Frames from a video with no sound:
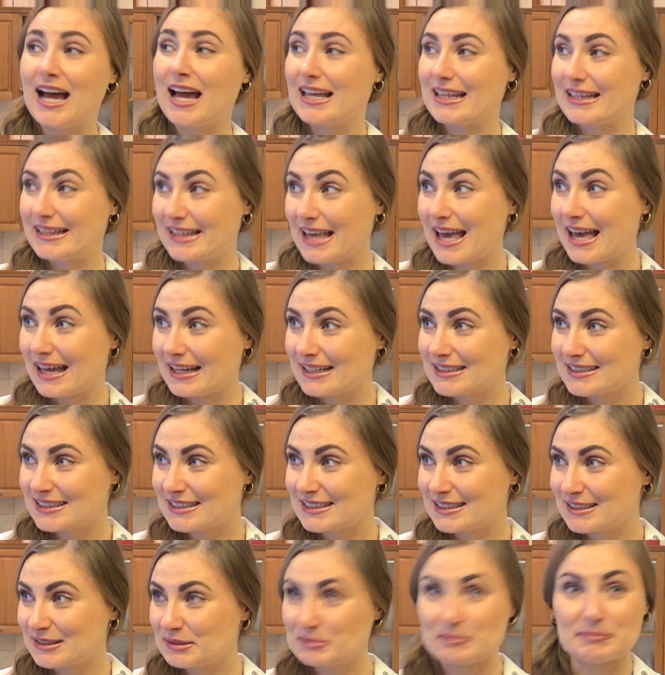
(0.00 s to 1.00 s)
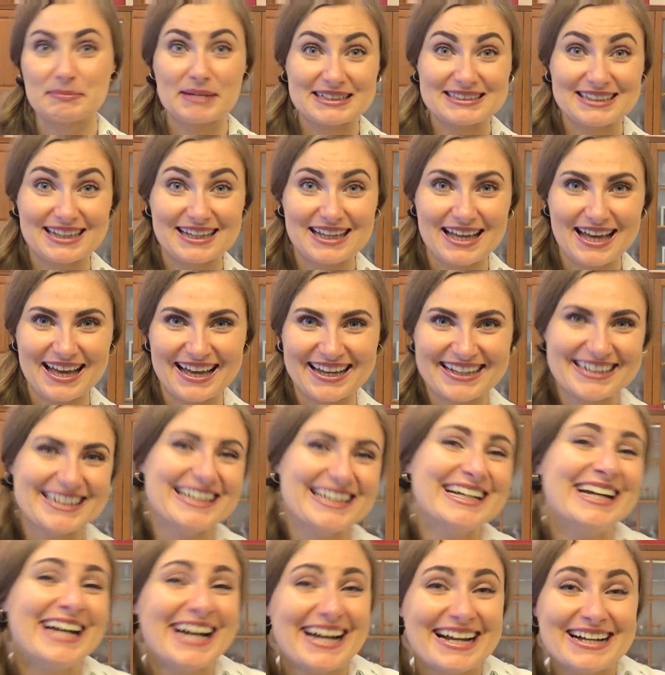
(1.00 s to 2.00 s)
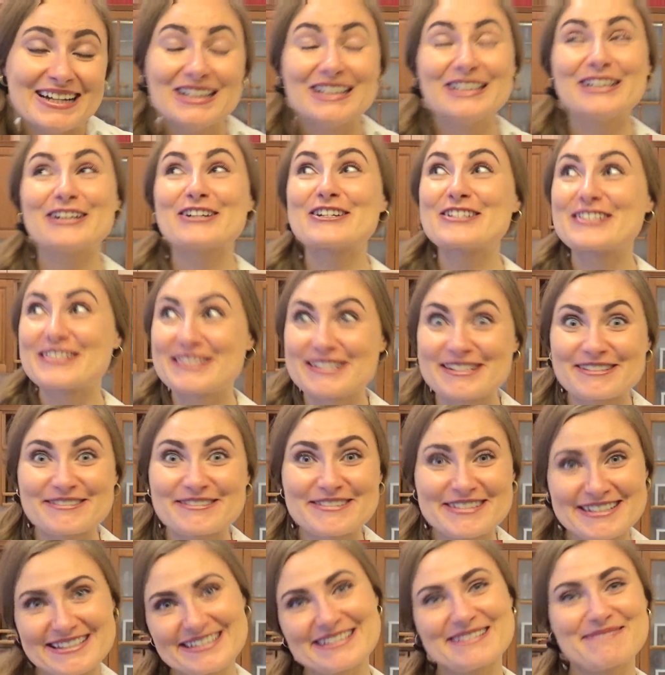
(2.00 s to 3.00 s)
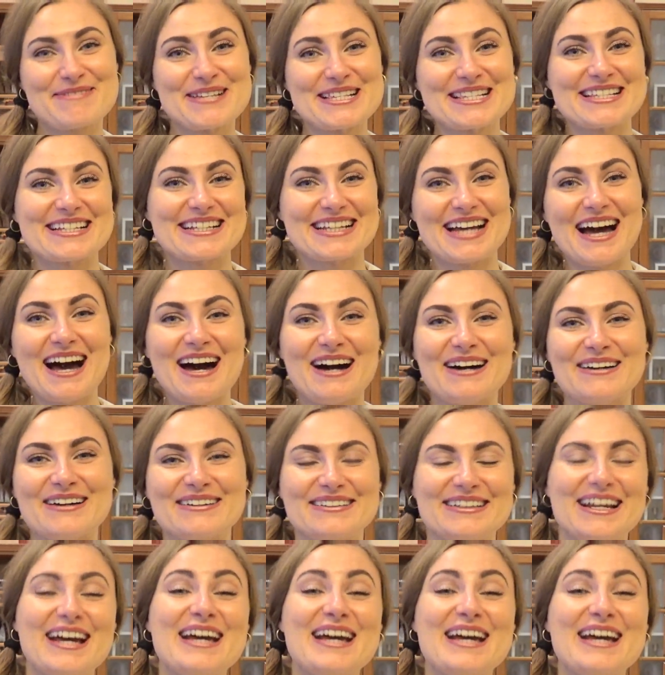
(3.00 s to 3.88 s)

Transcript: yet, might I add, you're seriously missing out.